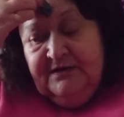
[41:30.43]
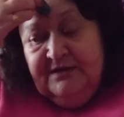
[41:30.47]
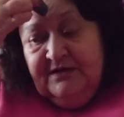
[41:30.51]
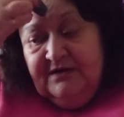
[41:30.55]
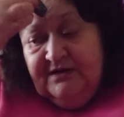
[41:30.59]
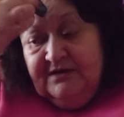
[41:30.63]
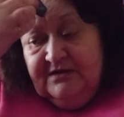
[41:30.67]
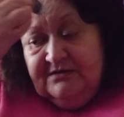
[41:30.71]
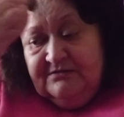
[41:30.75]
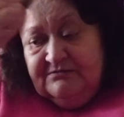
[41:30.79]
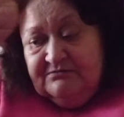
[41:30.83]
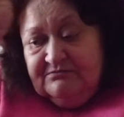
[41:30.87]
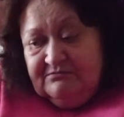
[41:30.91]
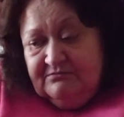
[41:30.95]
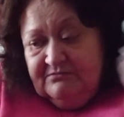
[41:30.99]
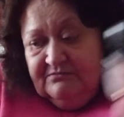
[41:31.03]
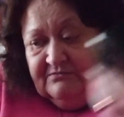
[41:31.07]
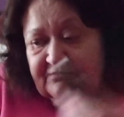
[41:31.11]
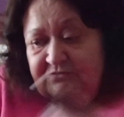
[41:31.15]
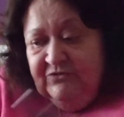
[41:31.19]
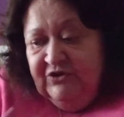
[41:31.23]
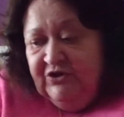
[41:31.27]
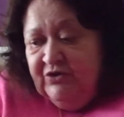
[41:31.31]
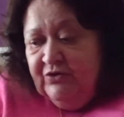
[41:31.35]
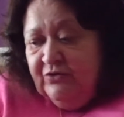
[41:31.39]
and,
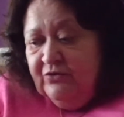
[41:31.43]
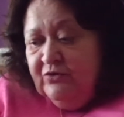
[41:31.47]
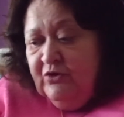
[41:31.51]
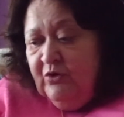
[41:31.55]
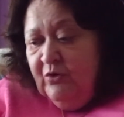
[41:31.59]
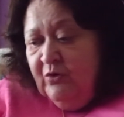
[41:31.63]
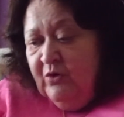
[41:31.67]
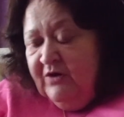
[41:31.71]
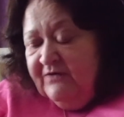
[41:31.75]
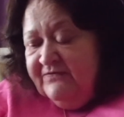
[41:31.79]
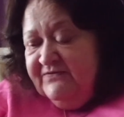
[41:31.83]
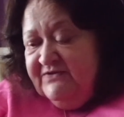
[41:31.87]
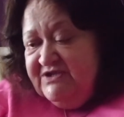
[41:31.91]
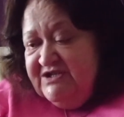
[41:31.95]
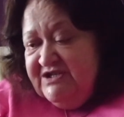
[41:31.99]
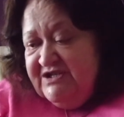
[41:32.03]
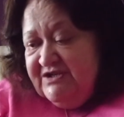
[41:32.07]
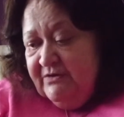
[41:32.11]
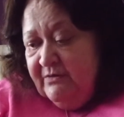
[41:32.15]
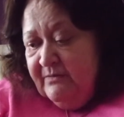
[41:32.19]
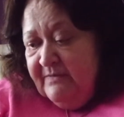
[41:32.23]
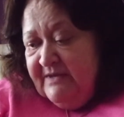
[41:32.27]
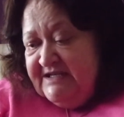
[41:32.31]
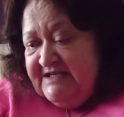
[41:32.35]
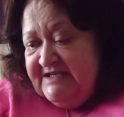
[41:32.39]
you know, go off into
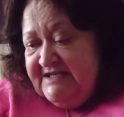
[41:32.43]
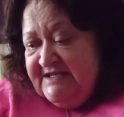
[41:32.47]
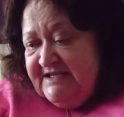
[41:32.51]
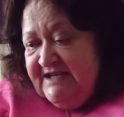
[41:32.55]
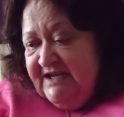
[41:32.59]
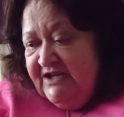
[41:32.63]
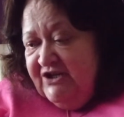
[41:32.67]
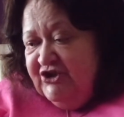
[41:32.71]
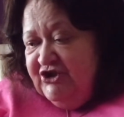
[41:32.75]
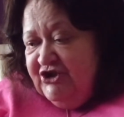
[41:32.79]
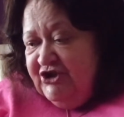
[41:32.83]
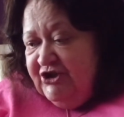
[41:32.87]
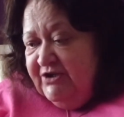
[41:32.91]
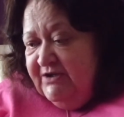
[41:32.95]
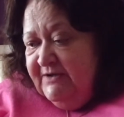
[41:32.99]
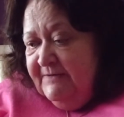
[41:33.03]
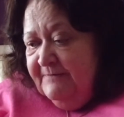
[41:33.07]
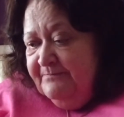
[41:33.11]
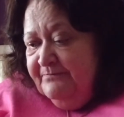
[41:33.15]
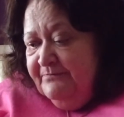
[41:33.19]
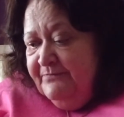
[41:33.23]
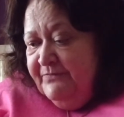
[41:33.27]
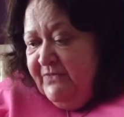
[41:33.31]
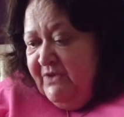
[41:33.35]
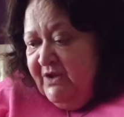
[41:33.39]
a meditation
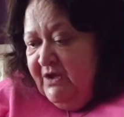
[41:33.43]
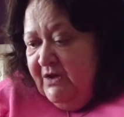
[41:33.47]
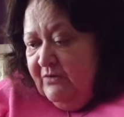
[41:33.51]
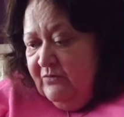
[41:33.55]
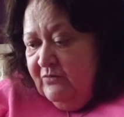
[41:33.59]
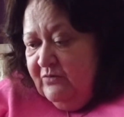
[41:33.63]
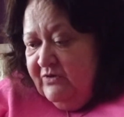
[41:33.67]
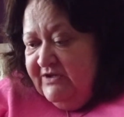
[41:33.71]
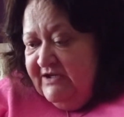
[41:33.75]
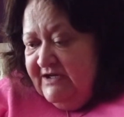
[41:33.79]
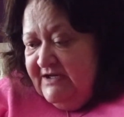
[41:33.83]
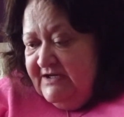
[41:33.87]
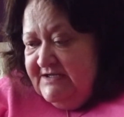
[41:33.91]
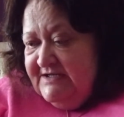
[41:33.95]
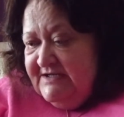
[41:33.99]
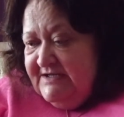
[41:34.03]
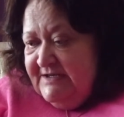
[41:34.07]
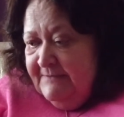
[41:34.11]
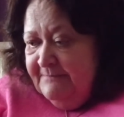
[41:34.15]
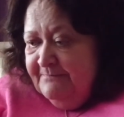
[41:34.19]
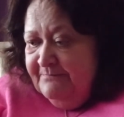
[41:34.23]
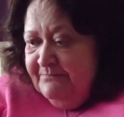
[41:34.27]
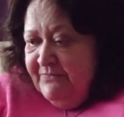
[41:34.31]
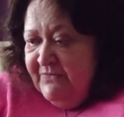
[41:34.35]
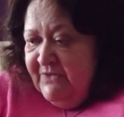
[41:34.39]
with that.
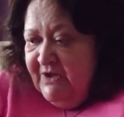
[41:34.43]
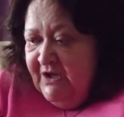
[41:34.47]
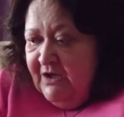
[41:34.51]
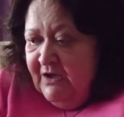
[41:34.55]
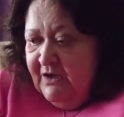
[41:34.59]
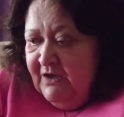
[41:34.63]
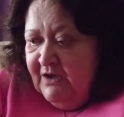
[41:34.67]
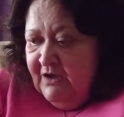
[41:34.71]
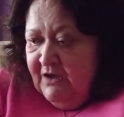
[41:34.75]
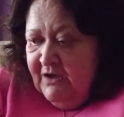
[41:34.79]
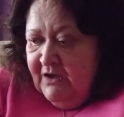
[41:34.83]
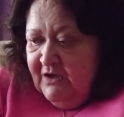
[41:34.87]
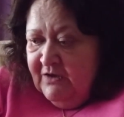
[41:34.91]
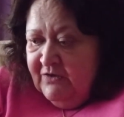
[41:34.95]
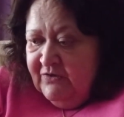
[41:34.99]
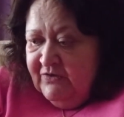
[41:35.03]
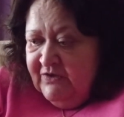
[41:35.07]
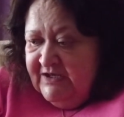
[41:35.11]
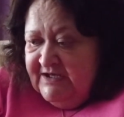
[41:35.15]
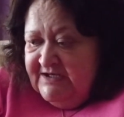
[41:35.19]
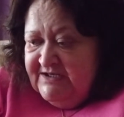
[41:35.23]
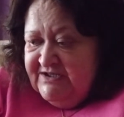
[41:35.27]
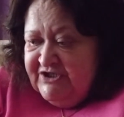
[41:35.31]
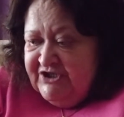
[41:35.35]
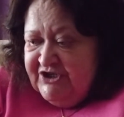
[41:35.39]

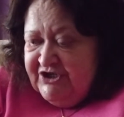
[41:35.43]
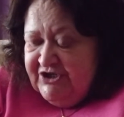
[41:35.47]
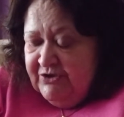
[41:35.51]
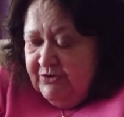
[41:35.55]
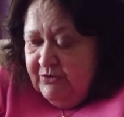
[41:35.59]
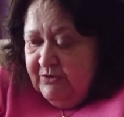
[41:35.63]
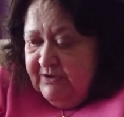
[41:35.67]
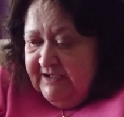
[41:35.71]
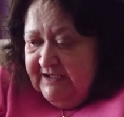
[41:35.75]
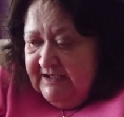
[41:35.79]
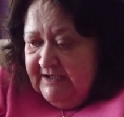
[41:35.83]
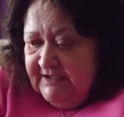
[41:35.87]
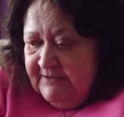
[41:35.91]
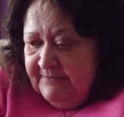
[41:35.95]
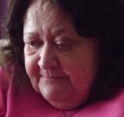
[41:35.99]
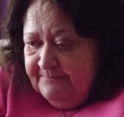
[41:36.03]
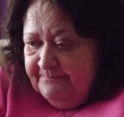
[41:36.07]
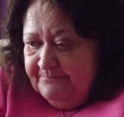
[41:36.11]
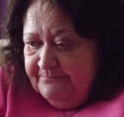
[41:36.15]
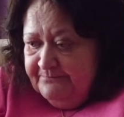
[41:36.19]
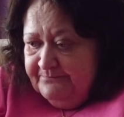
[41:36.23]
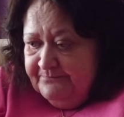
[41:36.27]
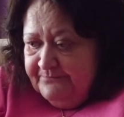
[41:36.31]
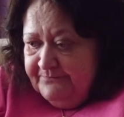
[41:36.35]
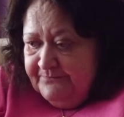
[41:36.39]
These two here,
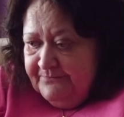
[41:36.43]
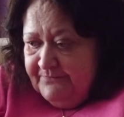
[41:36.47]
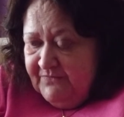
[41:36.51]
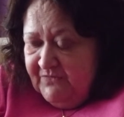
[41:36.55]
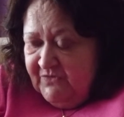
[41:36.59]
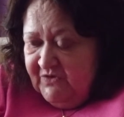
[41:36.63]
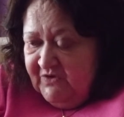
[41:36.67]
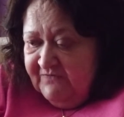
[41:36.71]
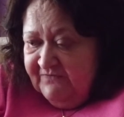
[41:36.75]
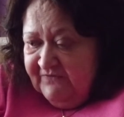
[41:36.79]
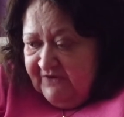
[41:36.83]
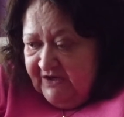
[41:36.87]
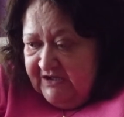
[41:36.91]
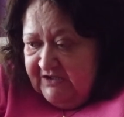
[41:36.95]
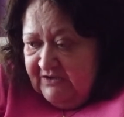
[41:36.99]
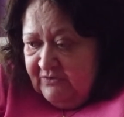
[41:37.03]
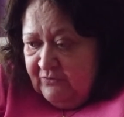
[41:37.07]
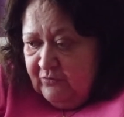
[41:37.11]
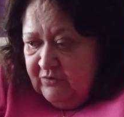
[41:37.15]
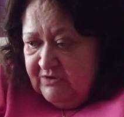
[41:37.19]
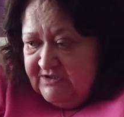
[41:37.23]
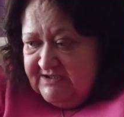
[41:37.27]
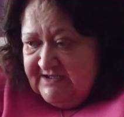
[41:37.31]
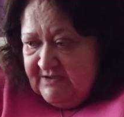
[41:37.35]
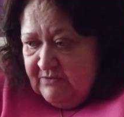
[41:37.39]
the final
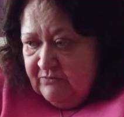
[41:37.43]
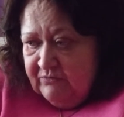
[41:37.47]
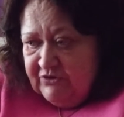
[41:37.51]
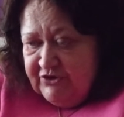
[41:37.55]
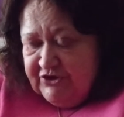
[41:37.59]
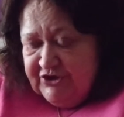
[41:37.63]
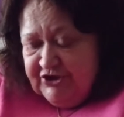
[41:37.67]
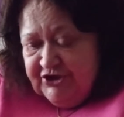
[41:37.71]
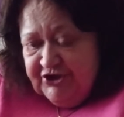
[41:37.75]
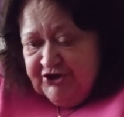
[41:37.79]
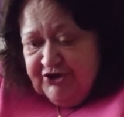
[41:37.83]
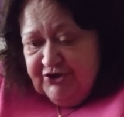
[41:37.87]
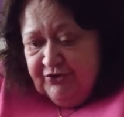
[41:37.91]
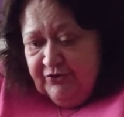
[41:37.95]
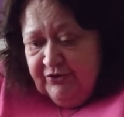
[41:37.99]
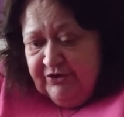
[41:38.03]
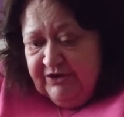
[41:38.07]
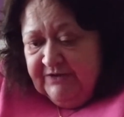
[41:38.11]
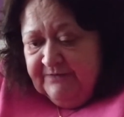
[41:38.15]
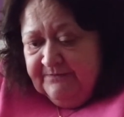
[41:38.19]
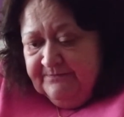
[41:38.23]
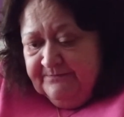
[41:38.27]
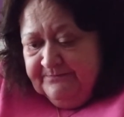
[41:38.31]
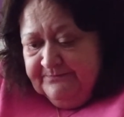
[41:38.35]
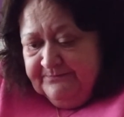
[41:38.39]
ones I want to show
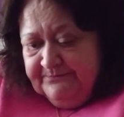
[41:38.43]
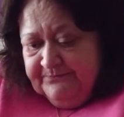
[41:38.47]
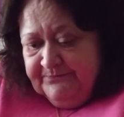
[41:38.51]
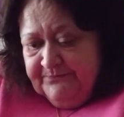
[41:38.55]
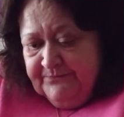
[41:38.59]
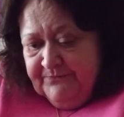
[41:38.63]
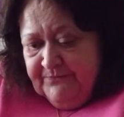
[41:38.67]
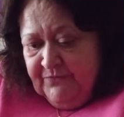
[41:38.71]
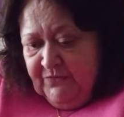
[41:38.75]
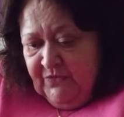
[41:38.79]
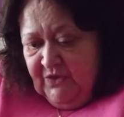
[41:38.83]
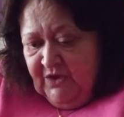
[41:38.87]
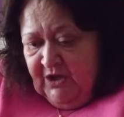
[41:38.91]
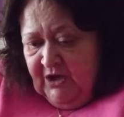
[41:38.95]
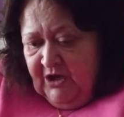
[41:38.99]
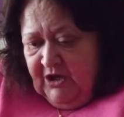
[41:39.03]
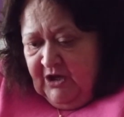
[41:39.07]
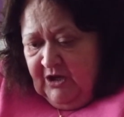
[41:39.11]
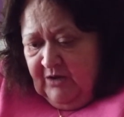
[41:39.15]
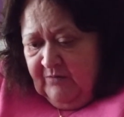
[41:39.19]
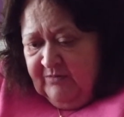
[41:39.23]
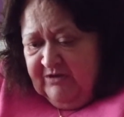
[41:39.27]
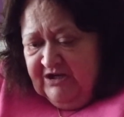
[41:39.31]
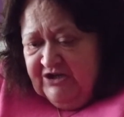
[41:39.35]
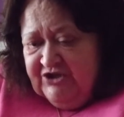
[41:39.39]
you.
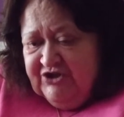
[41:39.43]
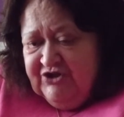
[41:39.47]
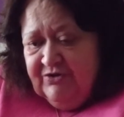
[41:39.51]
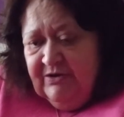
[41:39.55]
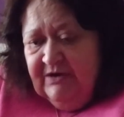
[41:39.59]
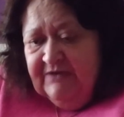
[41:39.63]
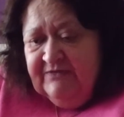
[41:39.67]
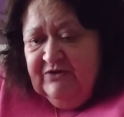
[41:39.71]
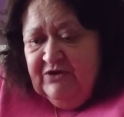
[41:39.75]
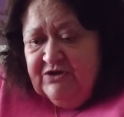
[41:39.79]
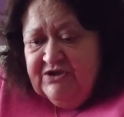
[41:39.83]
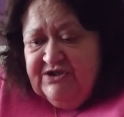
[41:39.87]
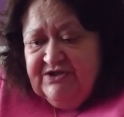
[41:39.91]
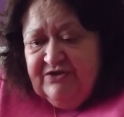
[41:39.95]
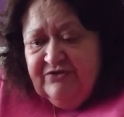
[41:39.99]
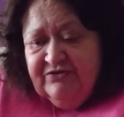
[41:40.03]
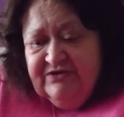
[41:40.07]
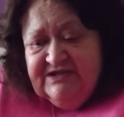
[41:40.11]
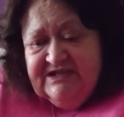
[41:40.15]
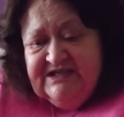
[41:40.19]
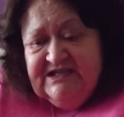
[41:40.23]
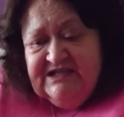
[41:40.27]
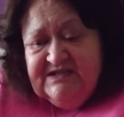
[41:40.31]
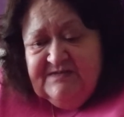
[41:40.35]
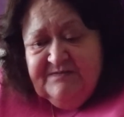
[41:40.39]
I mean, I do have lots of
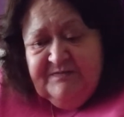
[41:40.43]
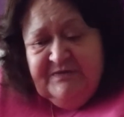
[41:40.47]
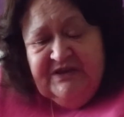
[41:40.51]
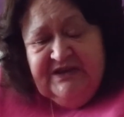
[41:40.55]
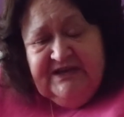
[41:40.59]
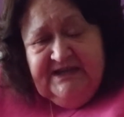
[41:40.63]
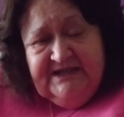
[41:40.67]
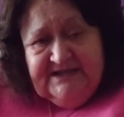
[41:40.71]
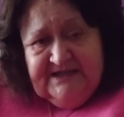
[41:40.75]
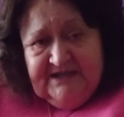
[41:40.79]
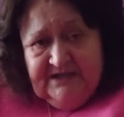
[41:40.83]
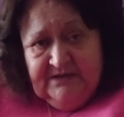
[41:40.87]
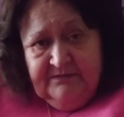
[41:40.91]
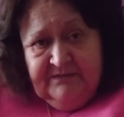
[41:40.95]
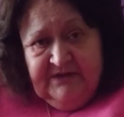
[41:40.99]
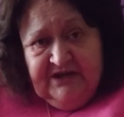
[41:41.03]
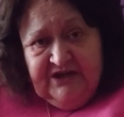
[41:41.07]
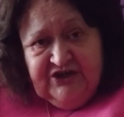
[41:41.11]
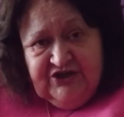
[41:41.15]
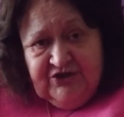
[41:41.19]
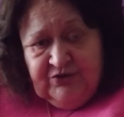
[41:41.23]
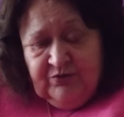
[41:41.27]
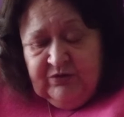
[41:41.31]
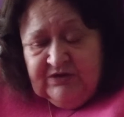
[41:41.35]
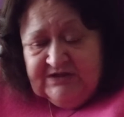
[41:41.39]
crystals, but these are the
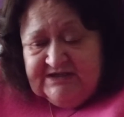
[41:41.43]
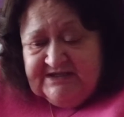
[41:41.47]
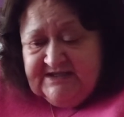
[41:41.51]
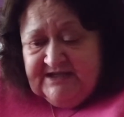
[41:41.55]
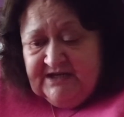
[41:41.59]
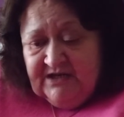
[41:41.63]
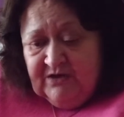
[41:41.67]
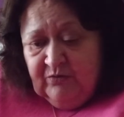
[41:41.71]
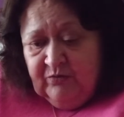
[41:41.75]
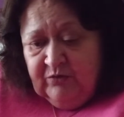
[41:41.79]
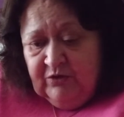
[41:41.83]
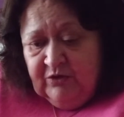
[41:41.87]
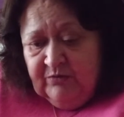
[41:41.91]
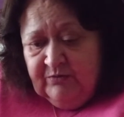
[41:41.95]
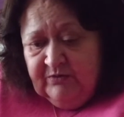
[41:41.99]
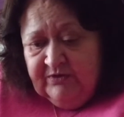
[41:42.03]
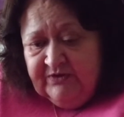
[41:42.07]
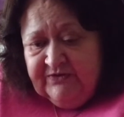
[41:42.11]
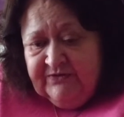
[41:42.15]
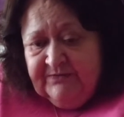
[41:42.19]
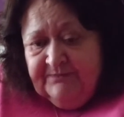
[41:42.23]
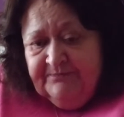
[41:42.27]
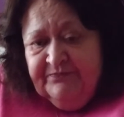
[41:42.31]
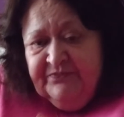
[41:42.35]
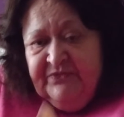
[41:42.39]
major ones that I work
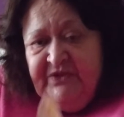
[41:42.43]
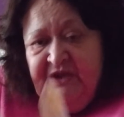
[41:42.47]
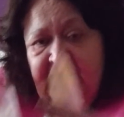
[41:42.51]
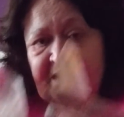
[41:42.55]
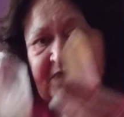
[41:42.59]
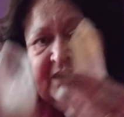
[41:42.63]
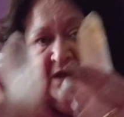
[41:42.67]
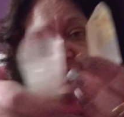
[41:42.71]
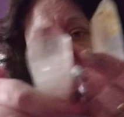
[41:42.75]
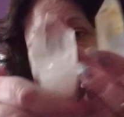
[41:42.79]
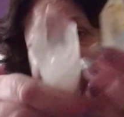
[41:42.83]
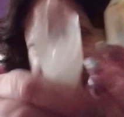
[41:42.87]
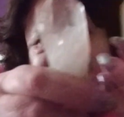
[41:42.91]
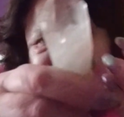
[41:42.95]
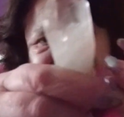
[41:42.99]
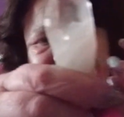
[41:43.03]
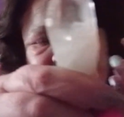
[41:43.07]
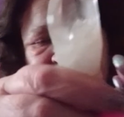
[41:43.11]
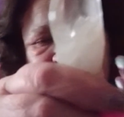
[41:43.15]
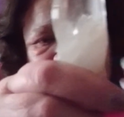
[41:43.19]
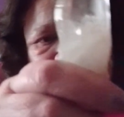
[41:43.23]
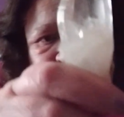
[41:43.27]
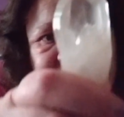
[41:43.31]
with. These are my